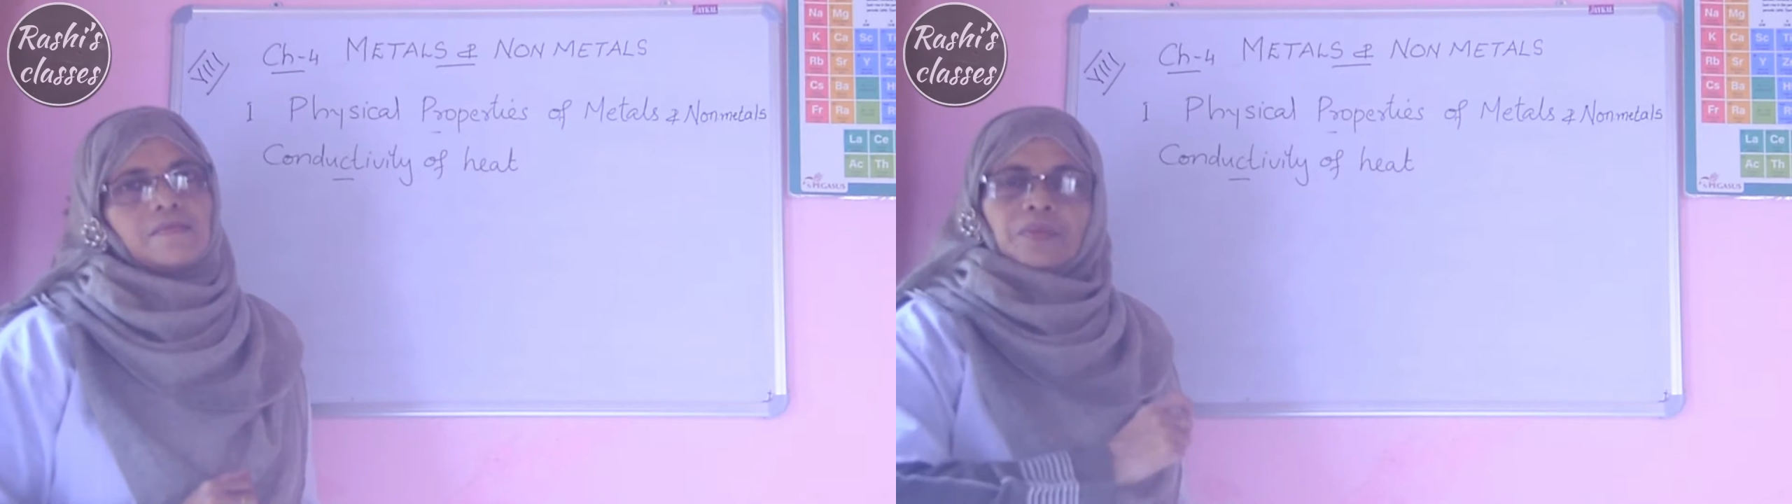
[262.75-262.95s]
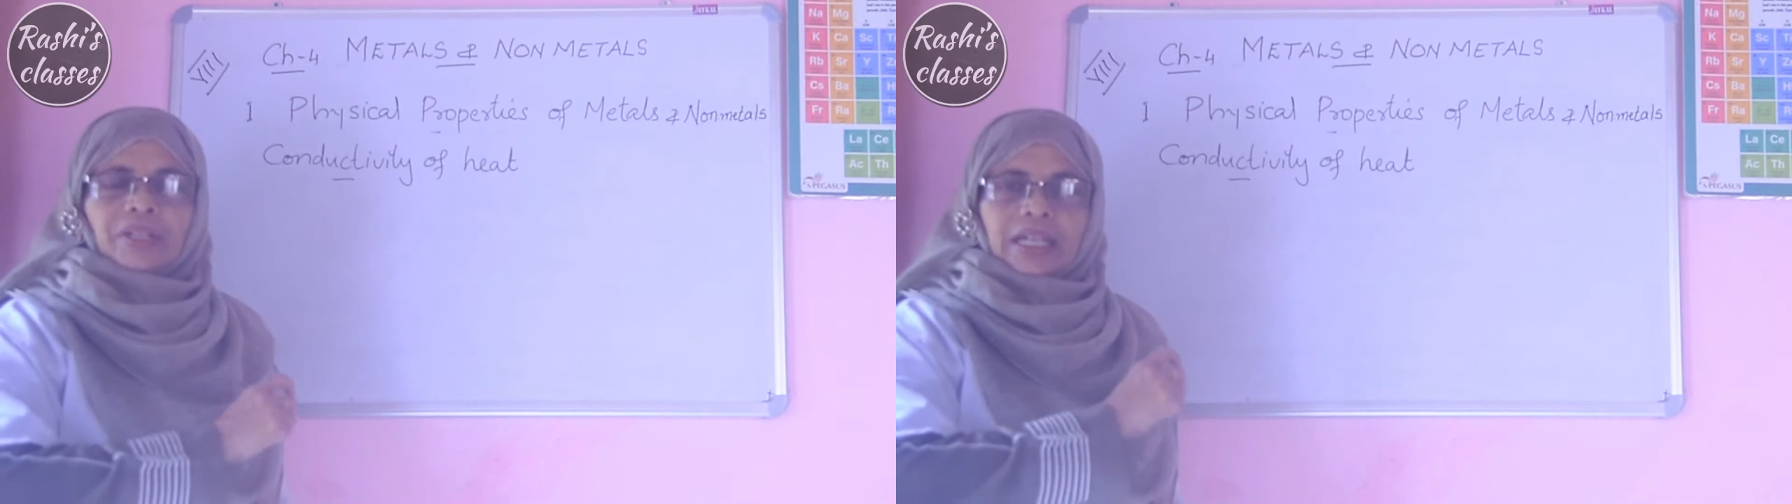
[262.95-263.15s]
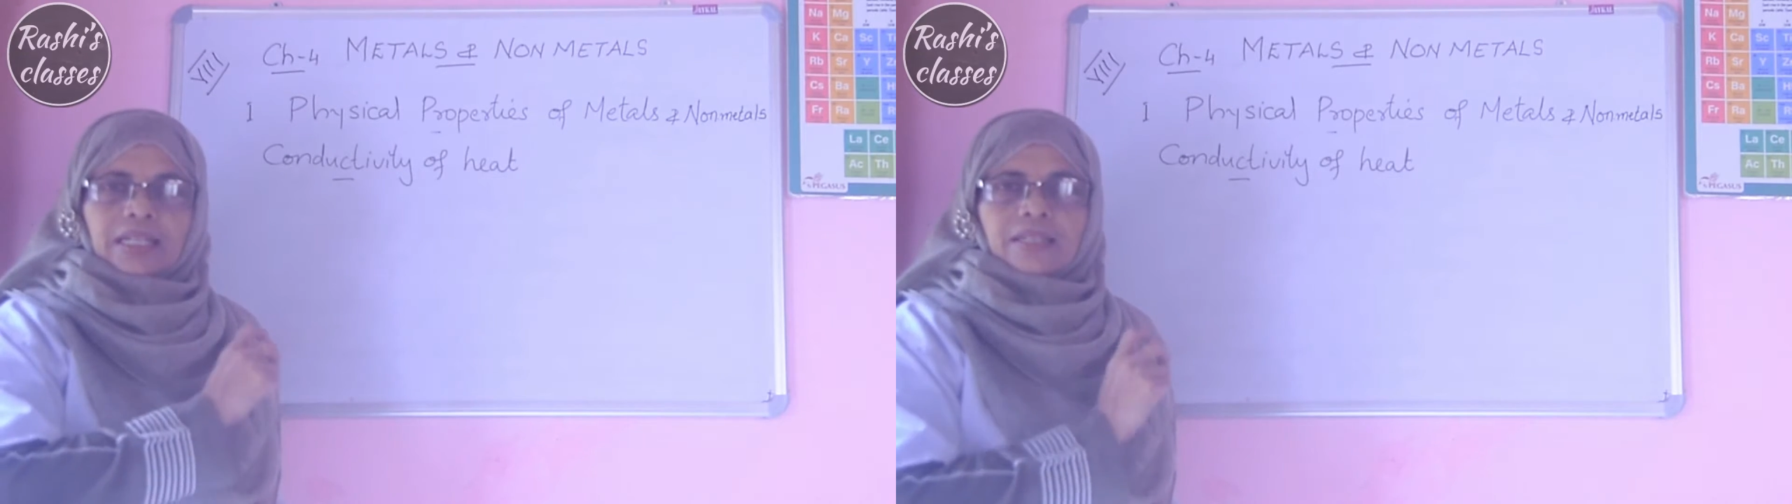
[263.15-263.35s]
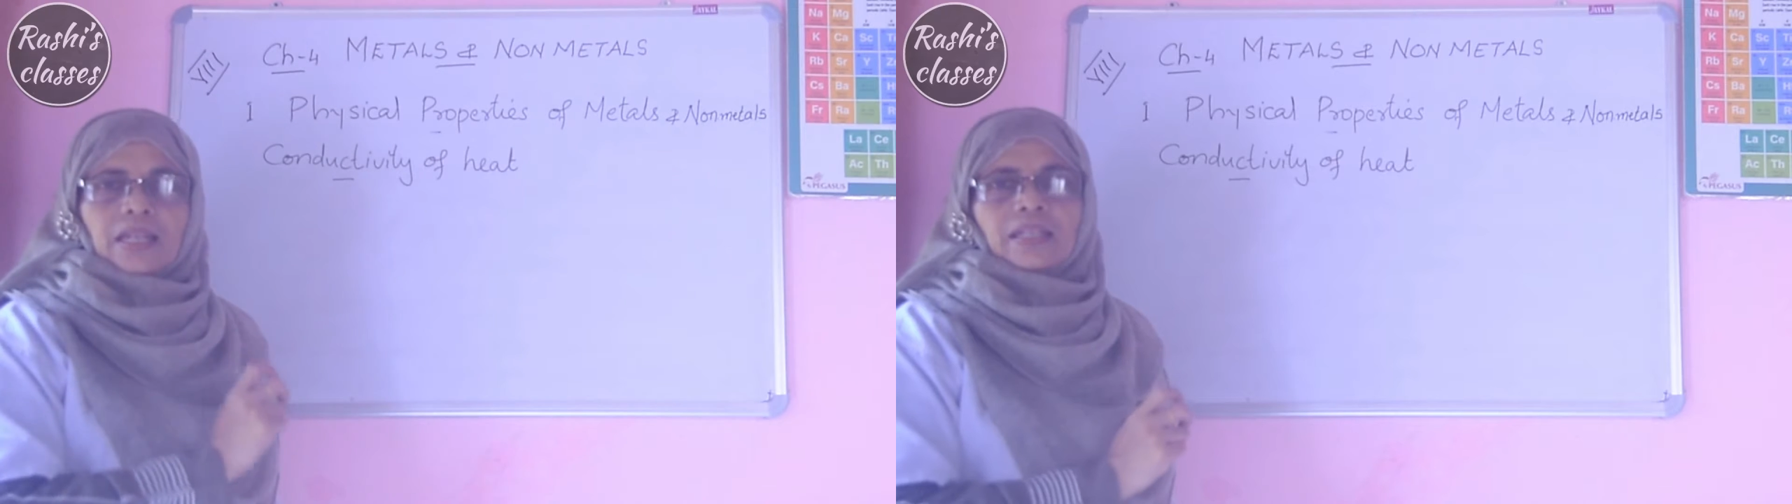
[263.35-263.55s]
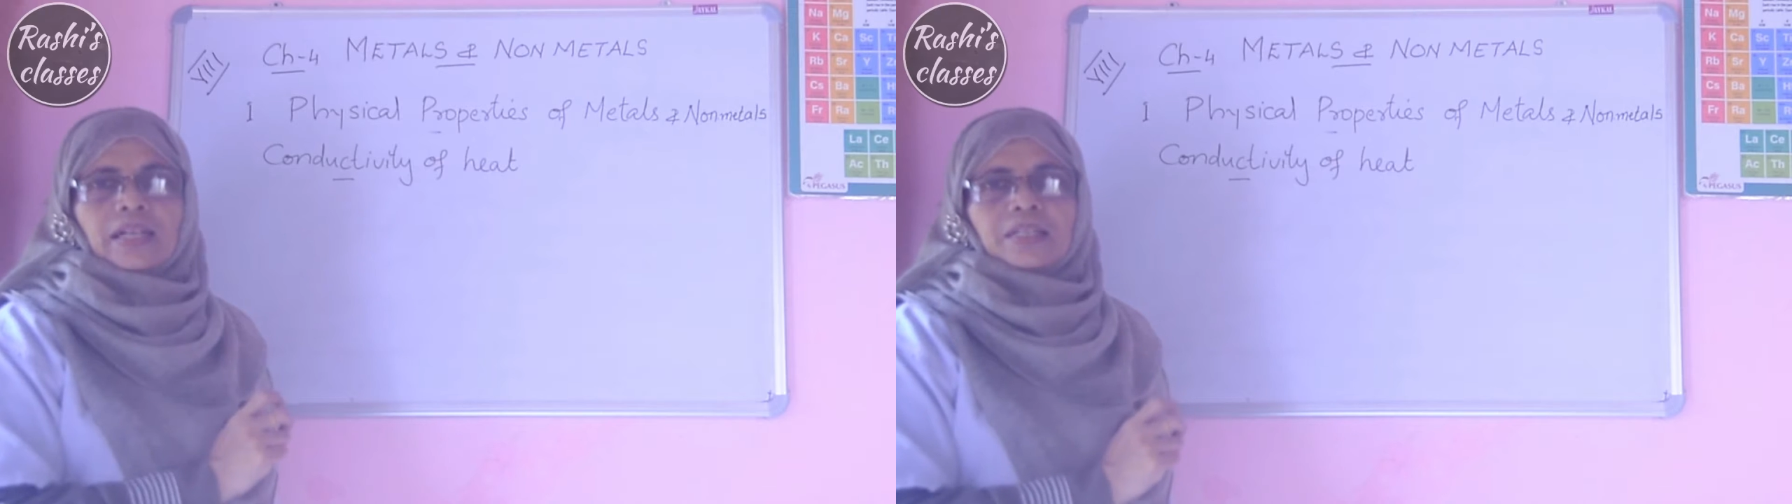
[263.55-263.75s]
We can
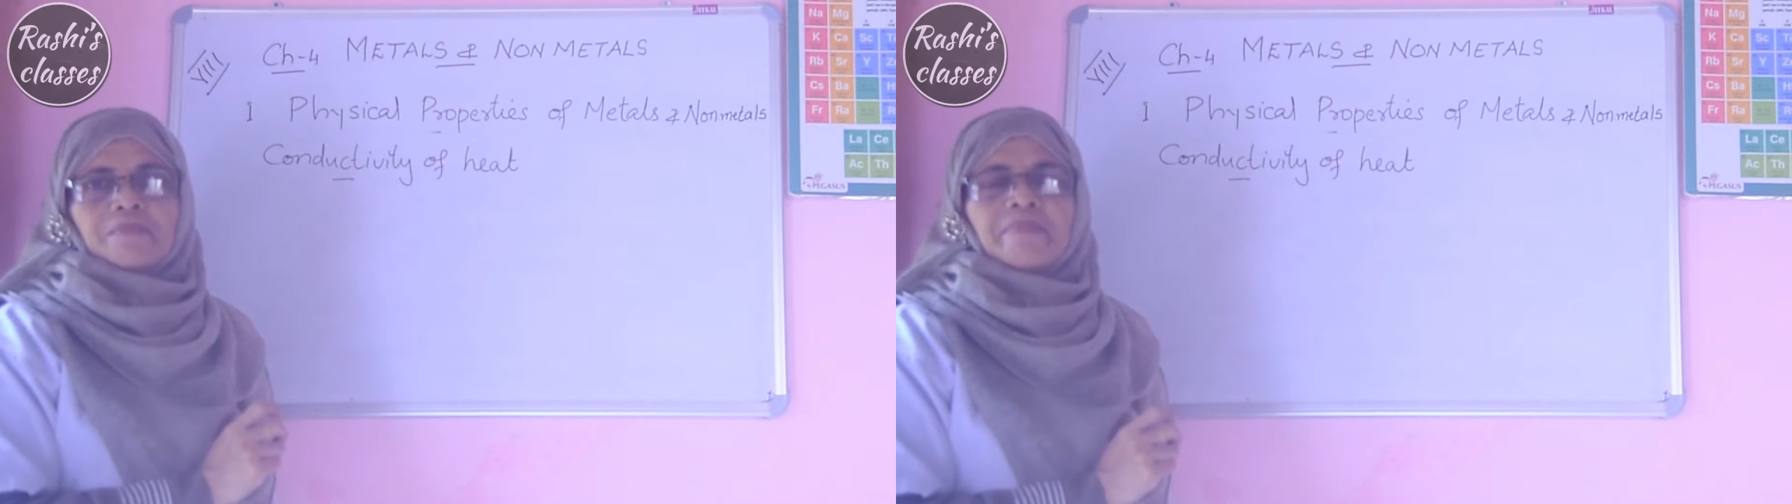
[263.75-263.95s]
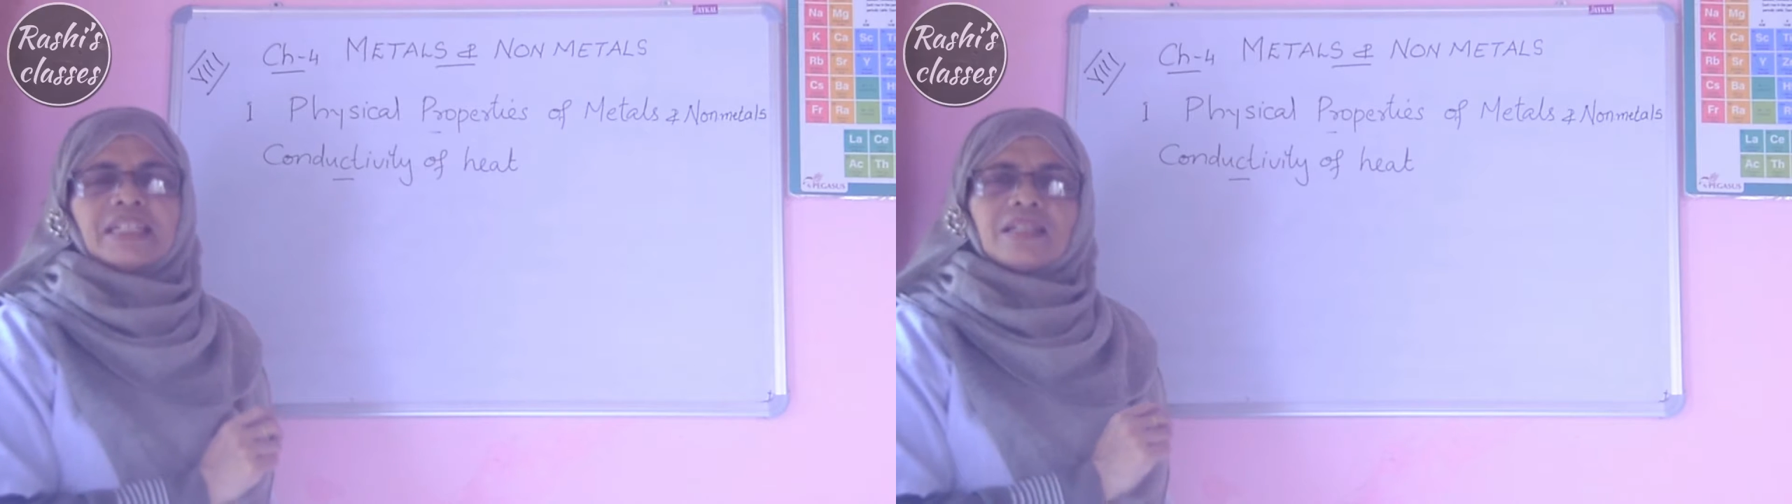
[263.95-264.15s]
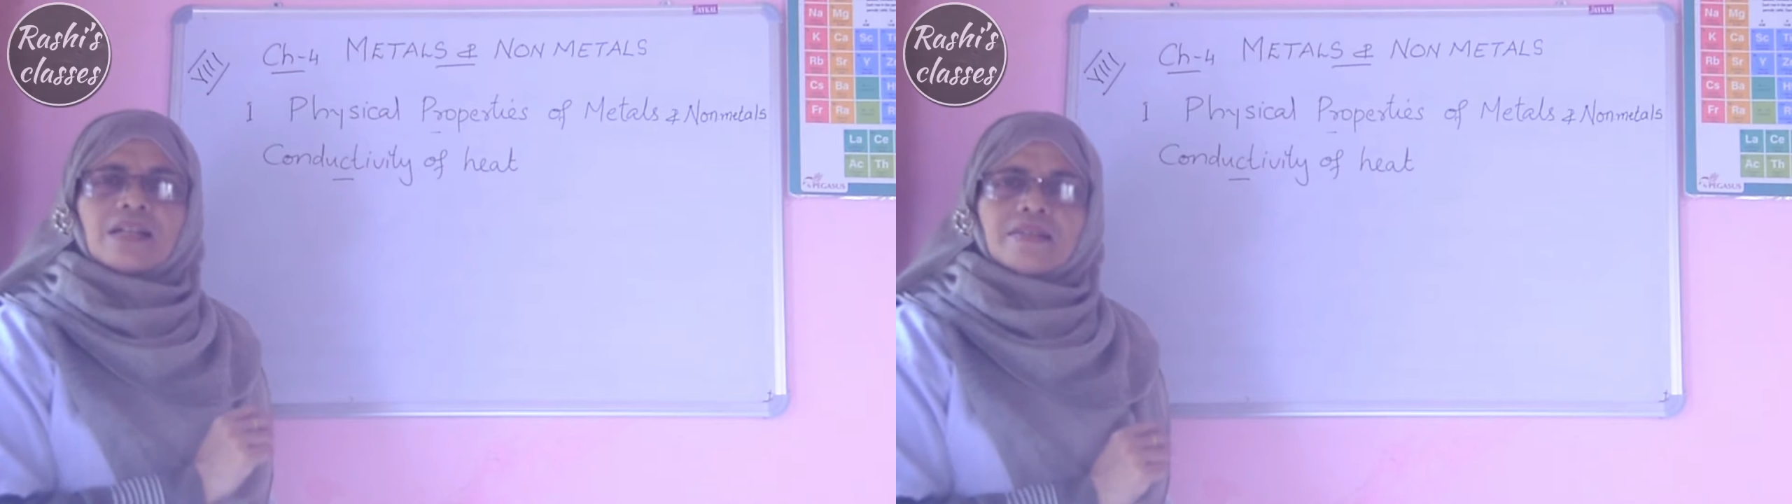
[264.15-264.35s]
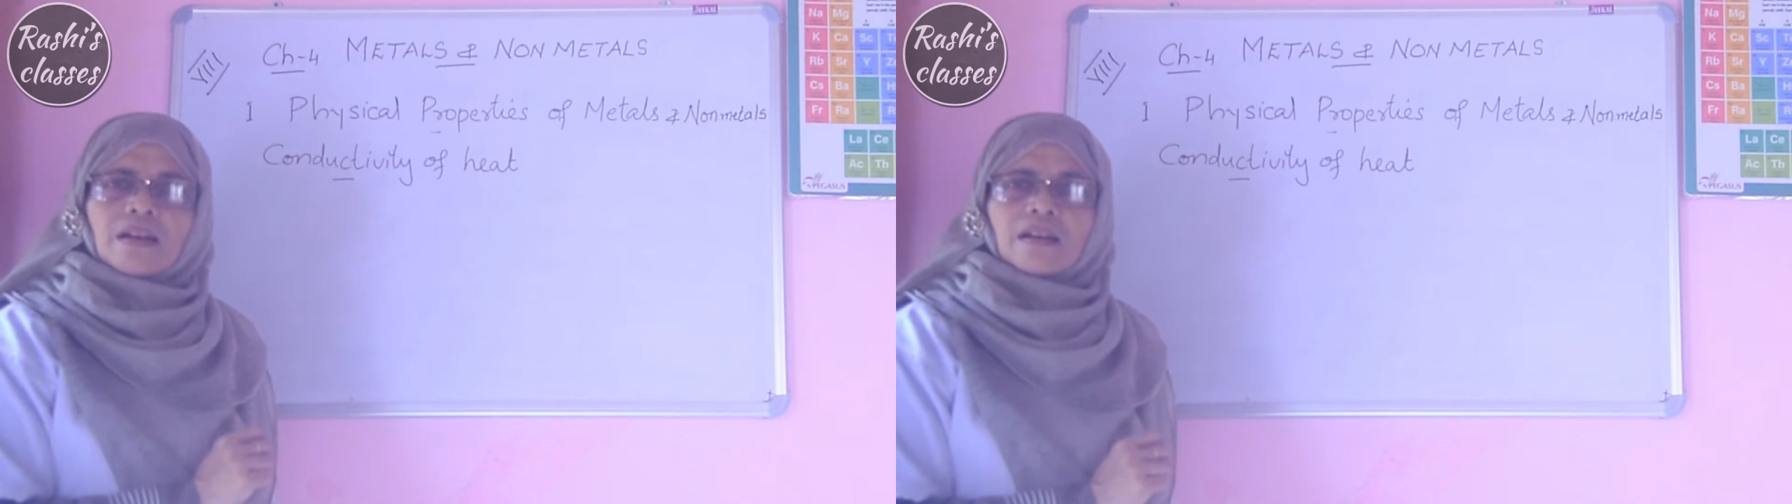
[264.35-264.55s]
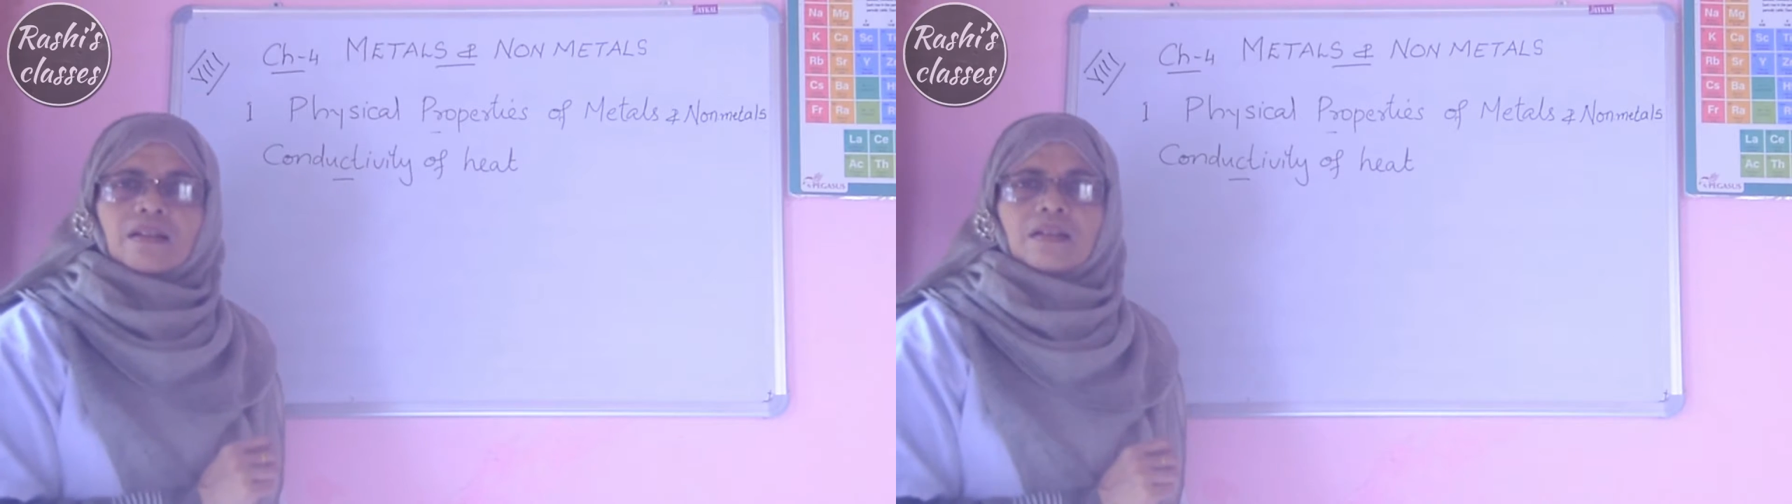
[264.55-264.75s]
say that metals
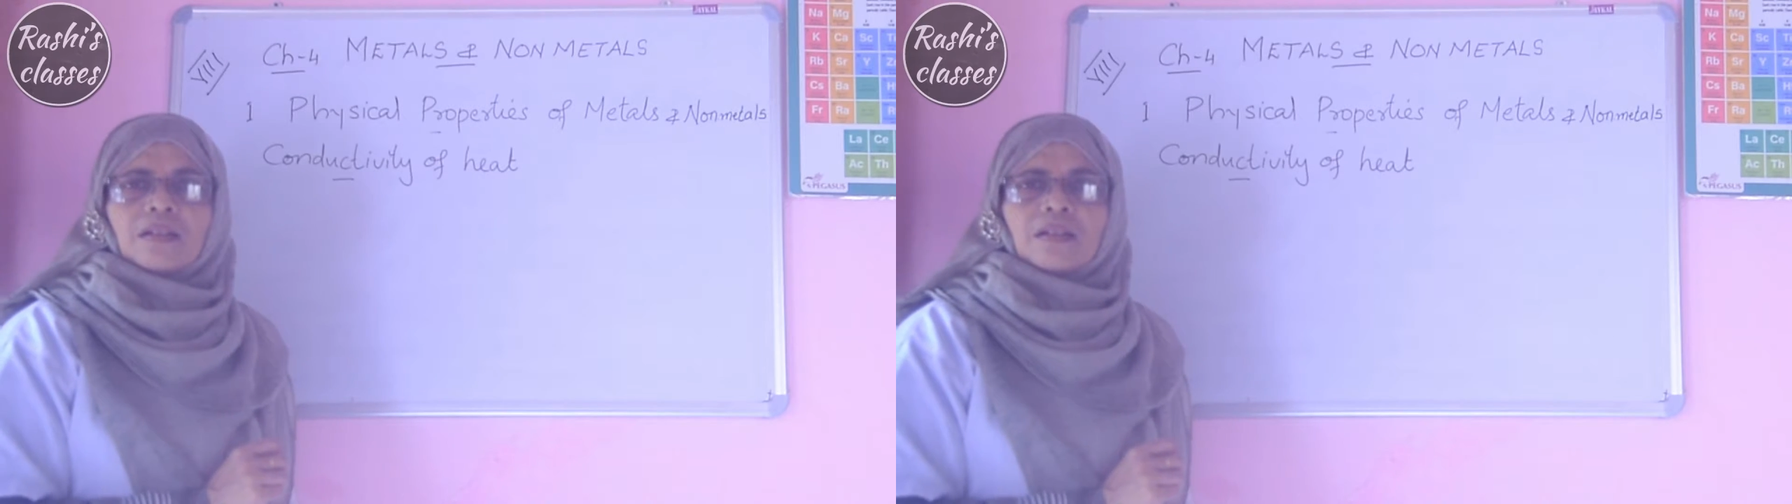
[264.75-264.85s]
are